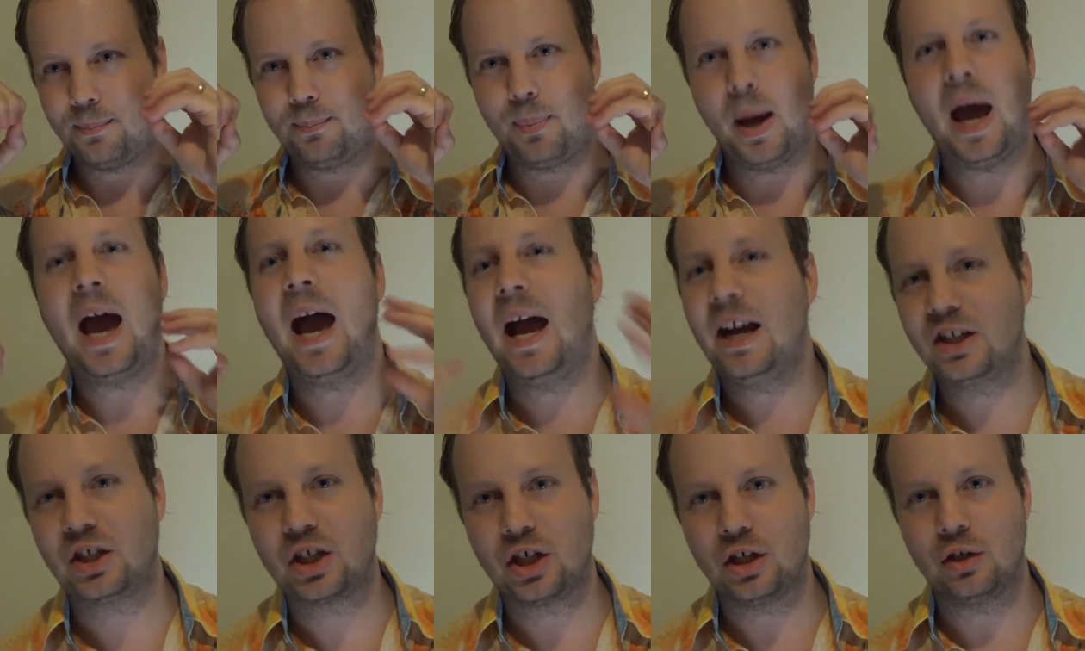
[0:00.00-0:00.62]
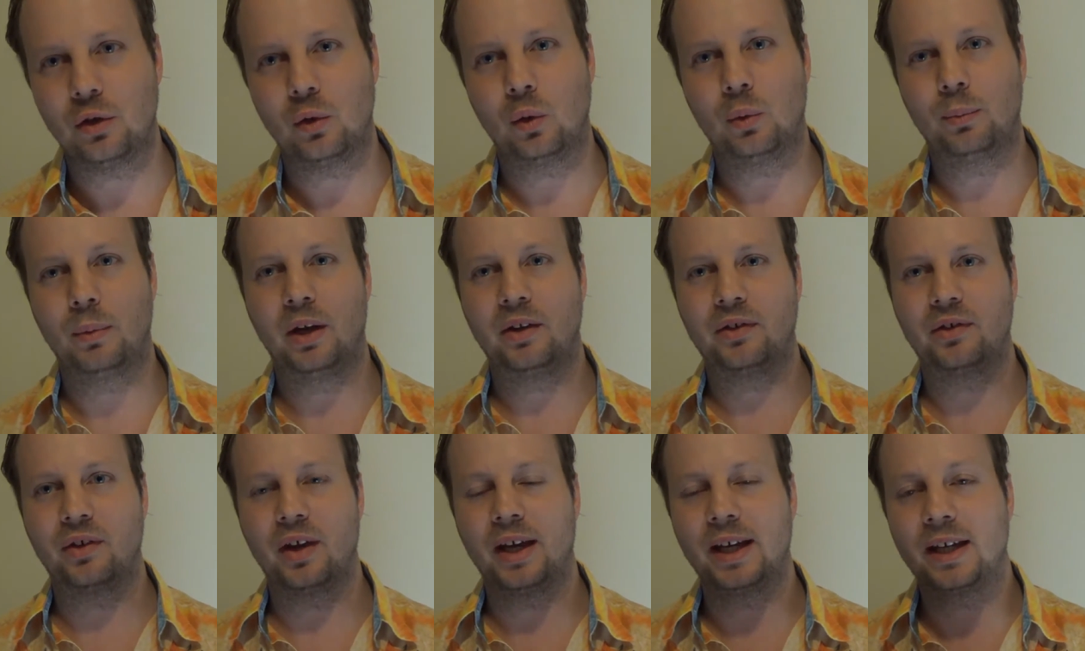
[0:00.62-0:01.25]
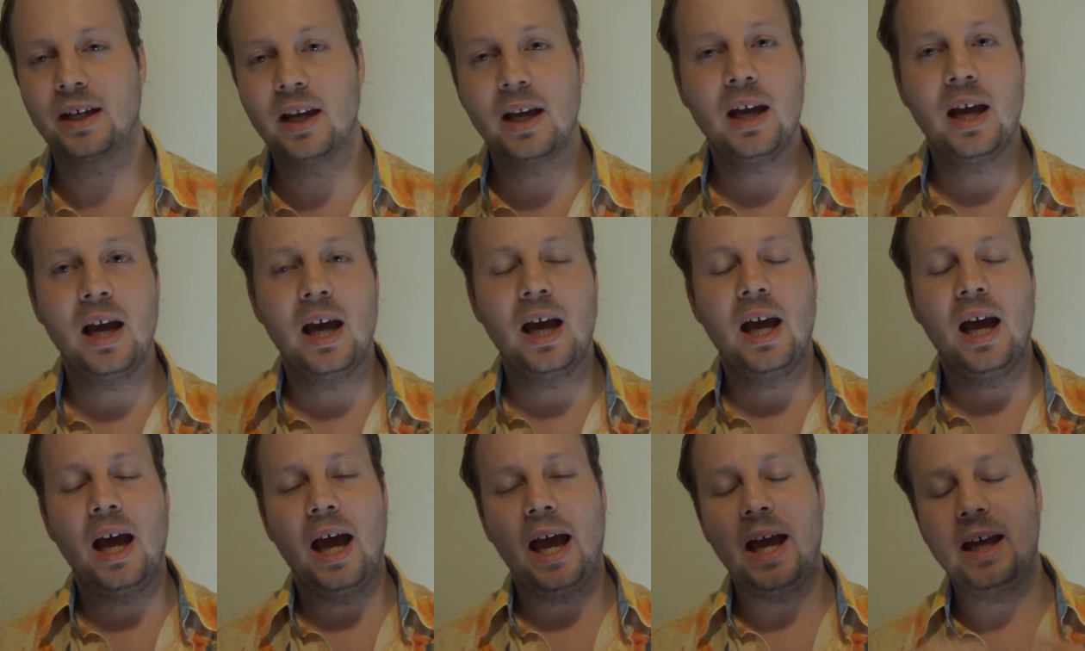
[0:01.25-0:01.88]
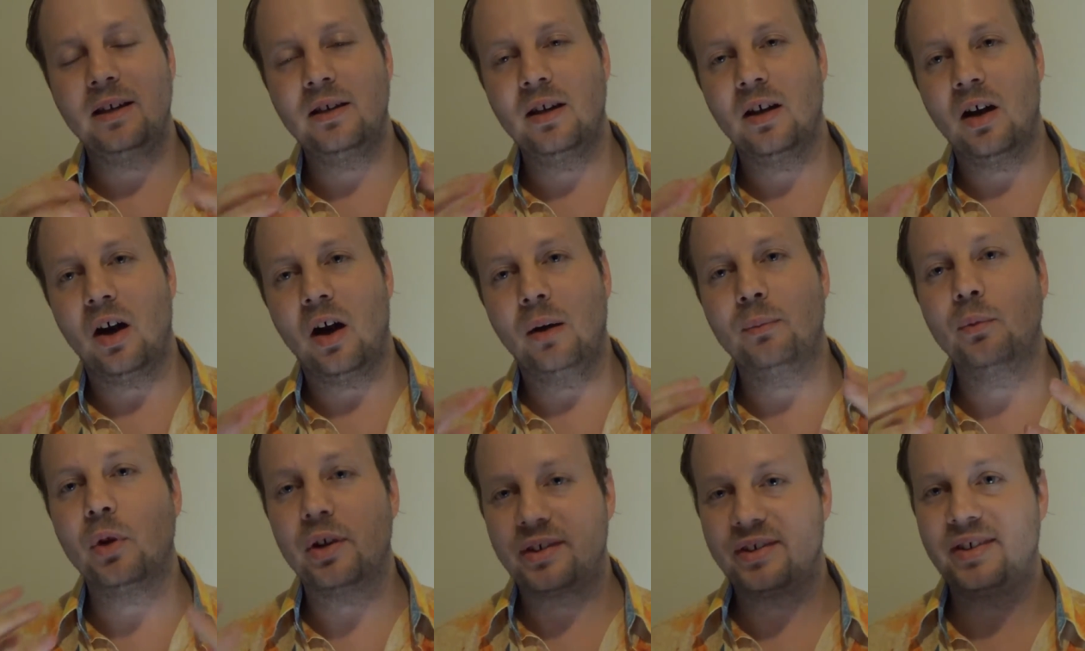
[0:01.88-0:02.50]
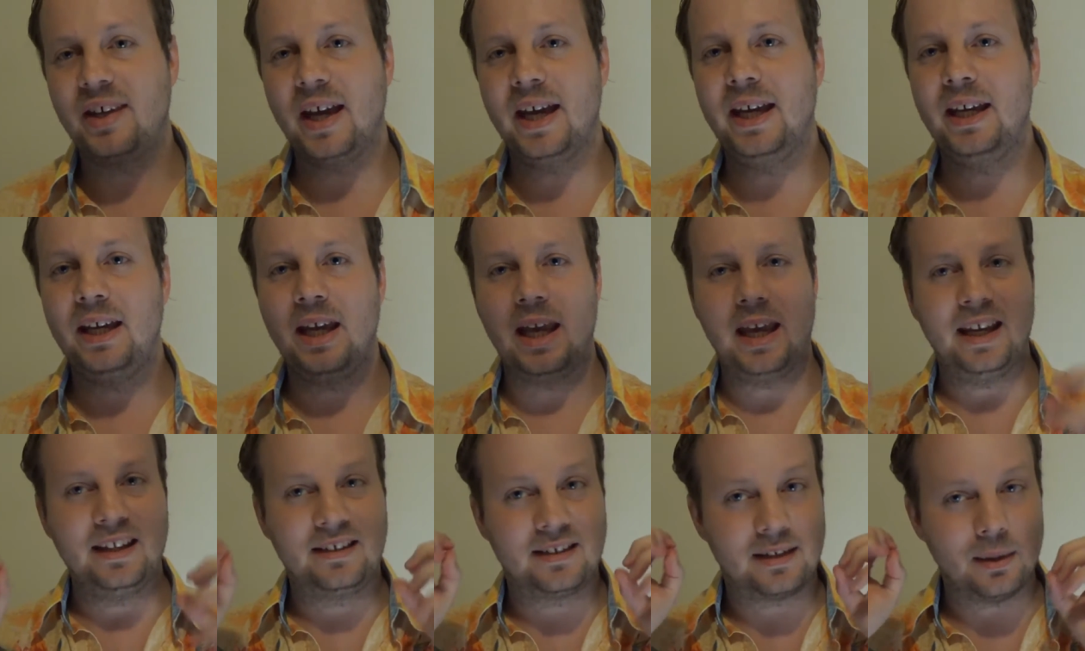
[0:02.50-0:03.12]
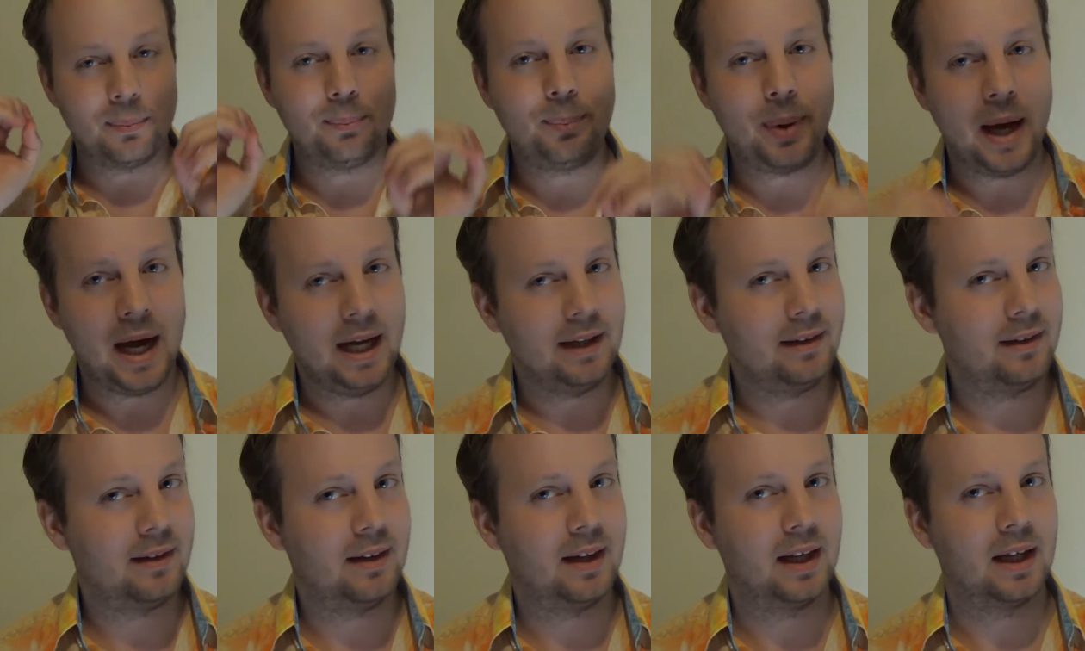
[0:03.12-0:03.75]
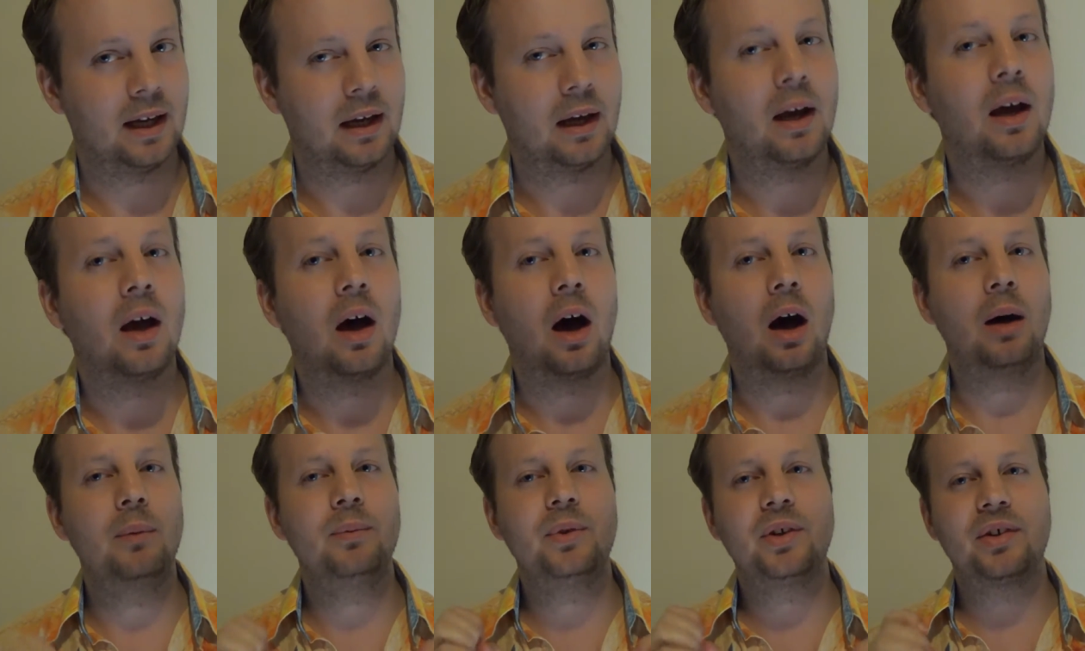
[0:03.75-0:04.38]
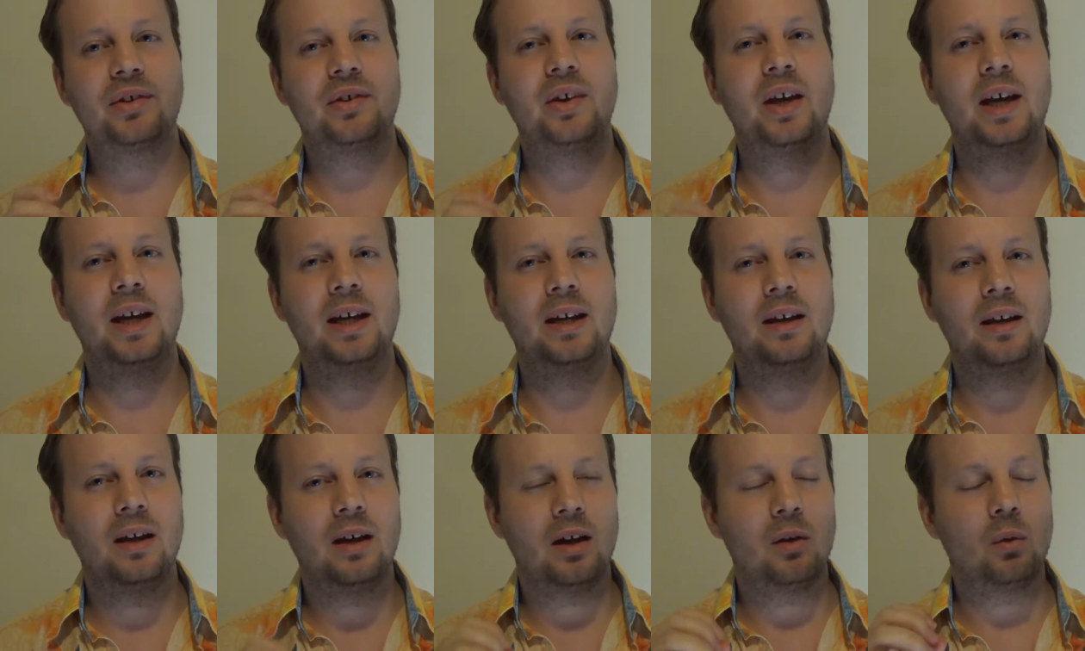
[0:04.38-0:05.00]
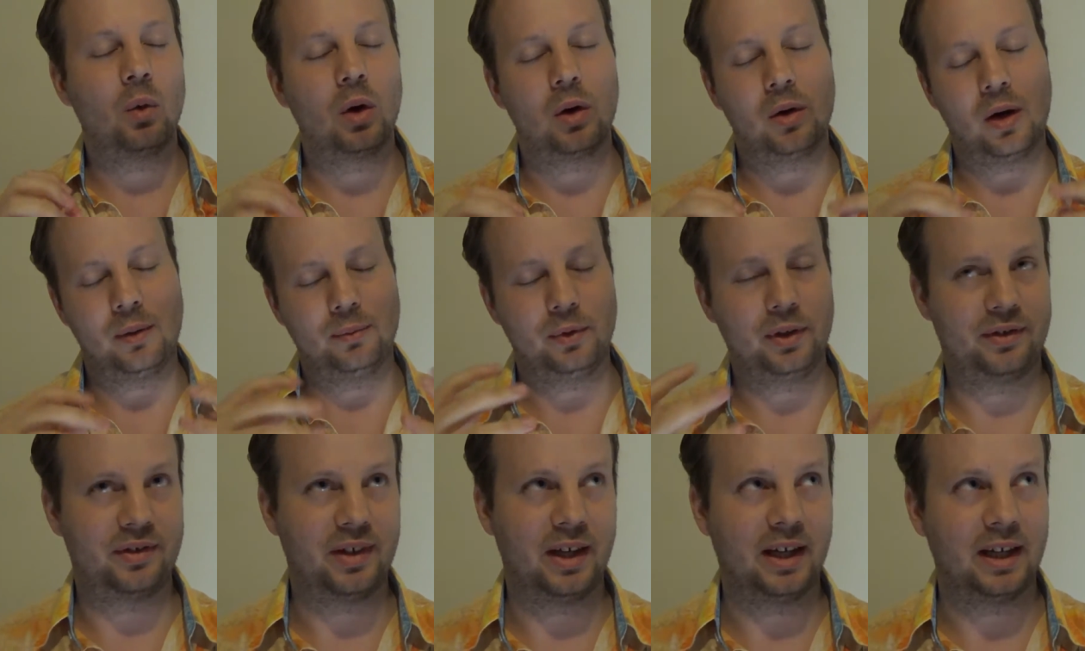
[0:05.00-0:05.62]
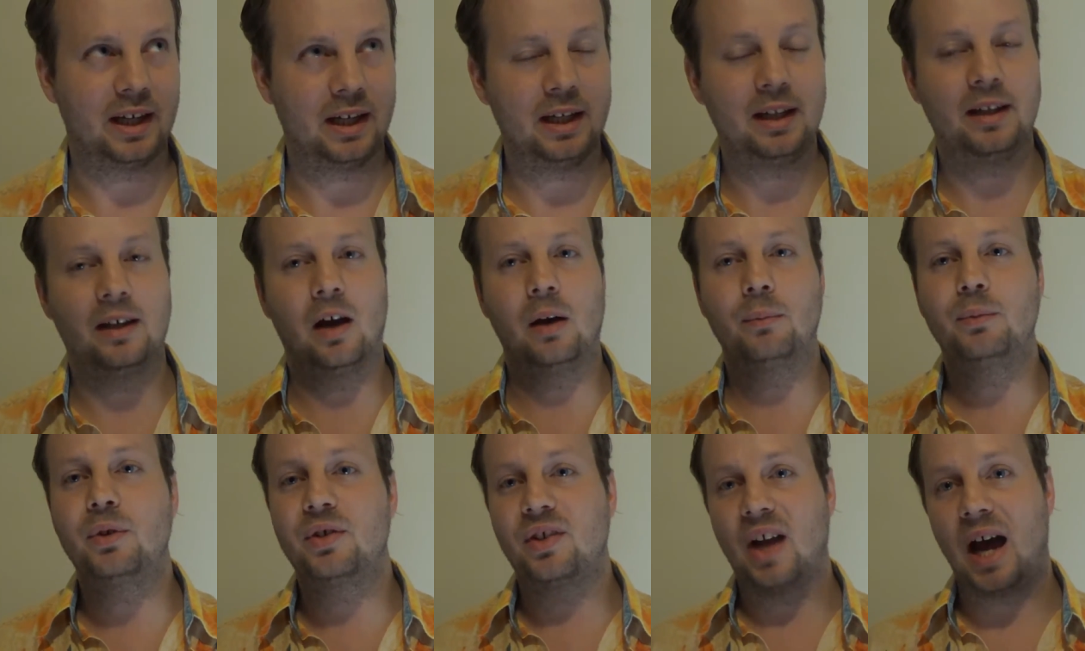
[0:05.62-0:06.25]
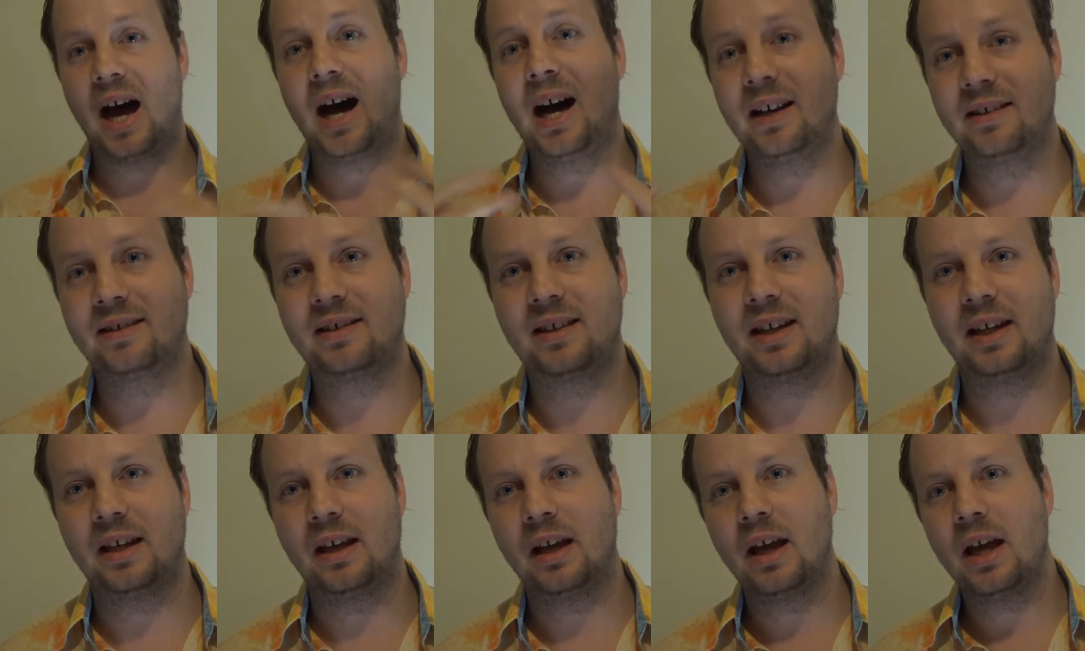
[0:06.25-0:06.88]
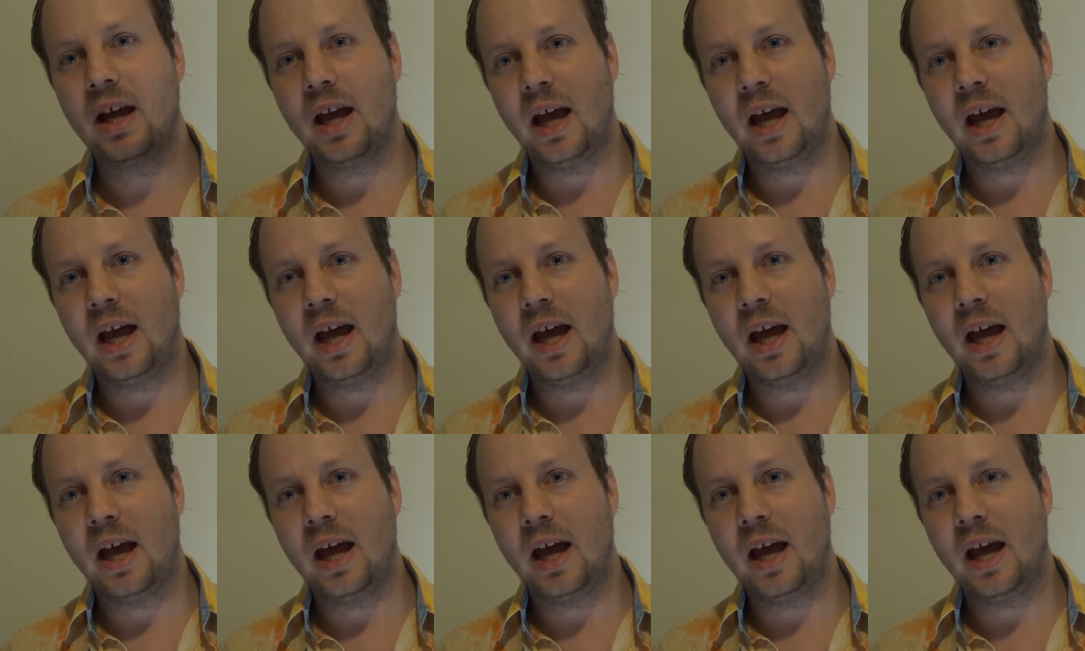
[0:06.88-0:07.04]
passion almost, like, and I'm not saying it's a bad thing, I'm not saying anything, I'm just asking,